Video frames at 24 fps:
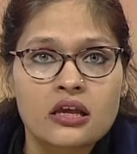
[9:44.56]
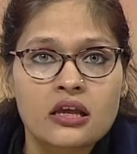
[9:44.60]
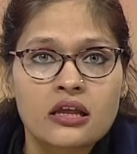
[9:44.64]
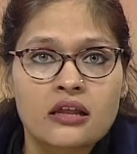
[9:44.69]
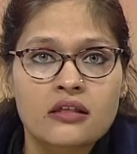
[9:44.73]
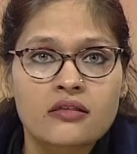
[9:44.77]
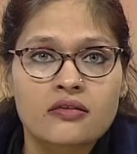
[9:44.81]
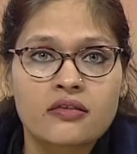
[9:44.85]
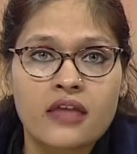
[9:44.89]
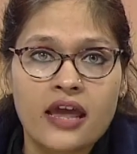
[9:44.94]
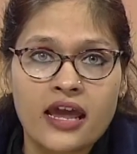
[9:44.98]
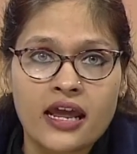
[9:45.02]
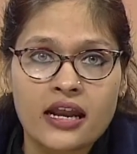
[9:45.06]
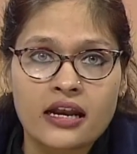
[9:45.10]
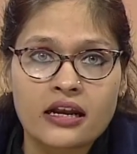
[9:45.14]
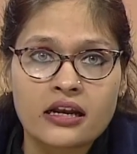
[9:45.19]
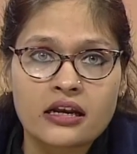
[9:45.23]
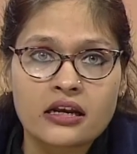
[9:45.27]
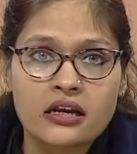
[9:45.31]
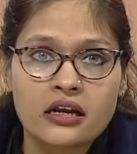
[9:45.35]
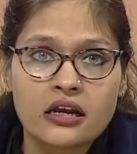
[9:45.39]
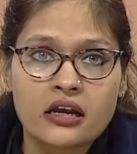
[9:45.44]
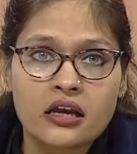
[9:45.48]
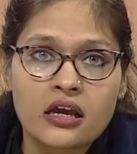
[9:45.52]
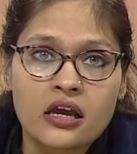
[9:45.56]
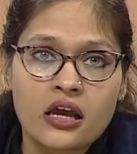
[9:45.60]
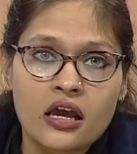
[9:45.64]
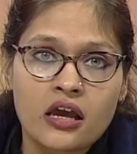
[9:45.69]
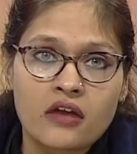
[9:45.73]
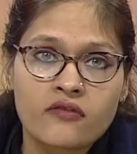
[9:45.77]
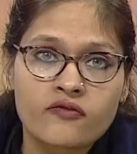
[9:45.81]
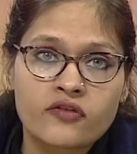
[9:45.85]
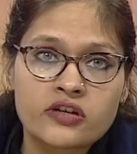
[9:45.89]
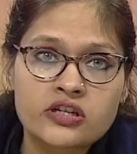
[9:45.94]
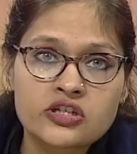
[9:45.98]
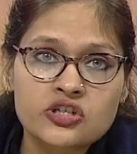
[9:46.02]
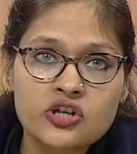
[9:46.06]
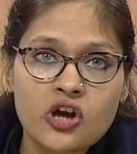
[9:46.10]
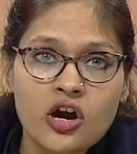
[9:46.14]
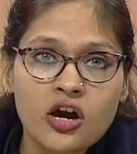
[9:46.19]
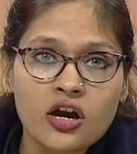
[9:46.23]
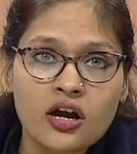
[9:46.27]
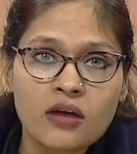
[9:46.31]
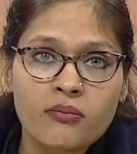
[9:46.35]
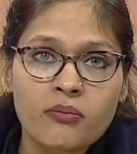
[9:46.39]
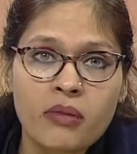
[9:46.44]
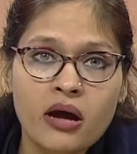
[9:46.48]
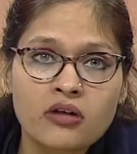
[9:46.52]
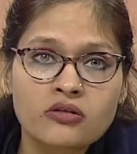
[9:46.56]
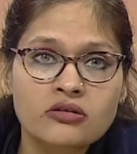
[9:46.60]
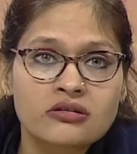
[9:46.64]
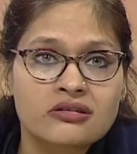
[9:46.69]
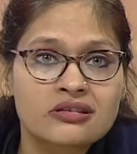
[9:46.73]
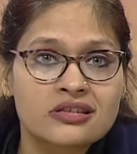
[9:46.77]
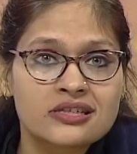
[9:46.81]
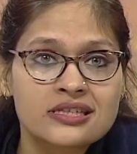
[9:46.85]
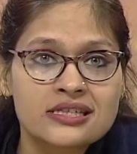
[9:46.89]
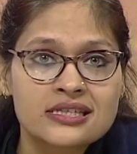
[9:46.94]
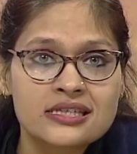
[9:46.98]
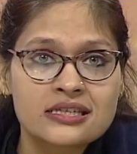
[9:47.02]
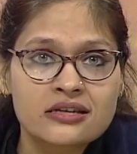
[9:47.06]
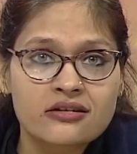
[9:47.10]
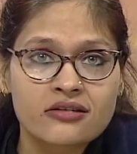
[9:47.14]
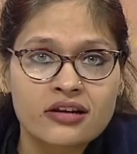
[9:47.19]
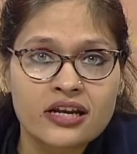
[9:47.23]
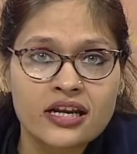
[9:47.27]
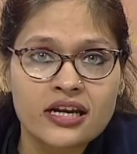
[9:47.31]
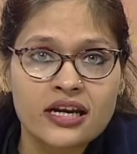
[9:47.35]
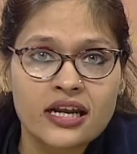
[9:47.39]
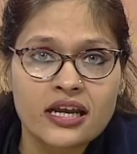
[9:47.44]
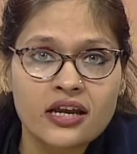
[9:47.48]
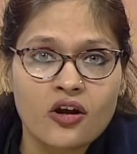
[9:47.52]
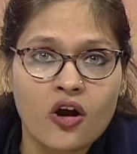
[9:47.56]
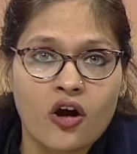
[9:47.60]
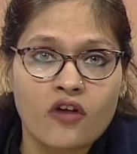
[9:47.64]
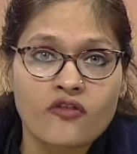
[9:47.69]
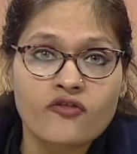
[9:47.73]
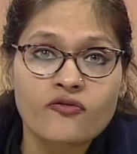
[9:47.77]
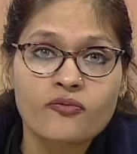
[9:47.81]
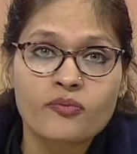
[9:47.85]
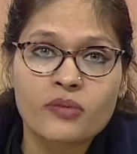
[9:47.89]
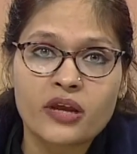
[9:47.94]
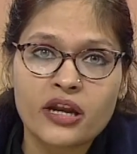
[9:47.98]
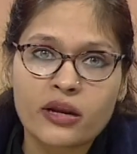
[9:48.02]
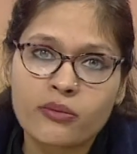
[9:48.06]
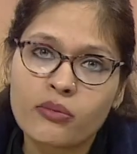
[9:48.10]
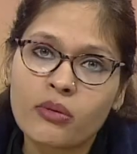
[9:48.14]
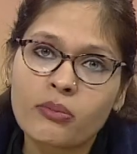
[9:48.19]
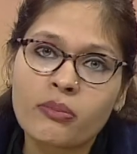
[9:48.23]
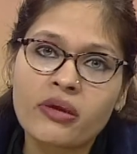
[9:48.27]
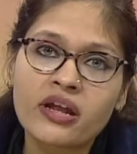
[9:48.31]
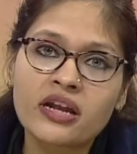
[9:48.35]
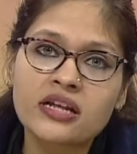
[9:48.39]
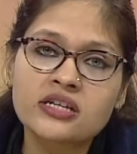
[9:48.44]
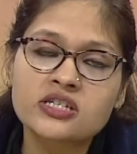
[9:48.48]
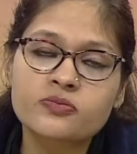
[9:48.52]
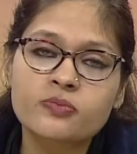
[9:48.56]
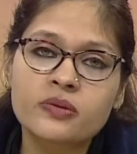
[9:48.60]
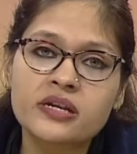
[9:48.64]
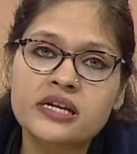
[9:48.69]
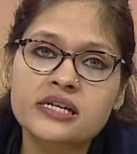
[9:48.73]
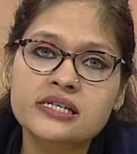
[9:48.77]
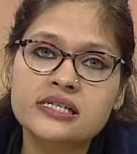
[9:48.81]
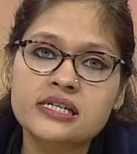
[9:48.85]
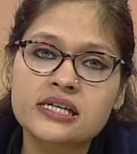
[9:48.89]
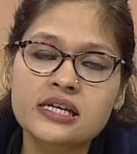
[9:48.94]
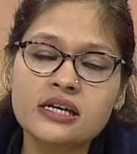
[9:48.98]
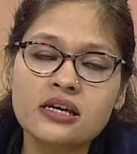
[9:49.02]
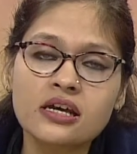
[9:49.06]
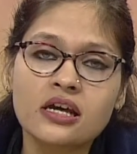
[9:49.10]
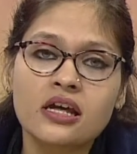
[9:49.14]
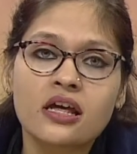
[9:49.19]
Then, if we talk about the screening of minimum eligibility,